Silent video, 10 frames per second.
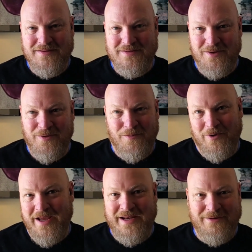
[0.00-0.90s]
So
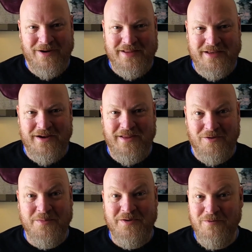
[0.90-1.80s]
180 right there.
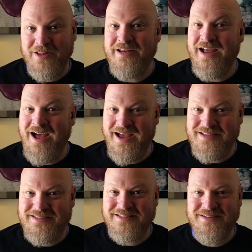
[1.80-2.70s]
That would have been really
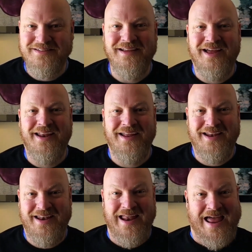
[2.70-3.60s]
nice,
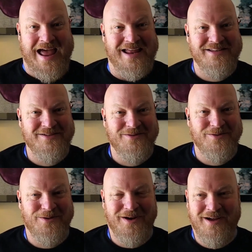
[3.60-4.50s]
and add
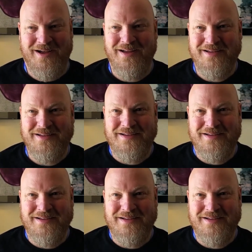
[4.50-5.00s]
to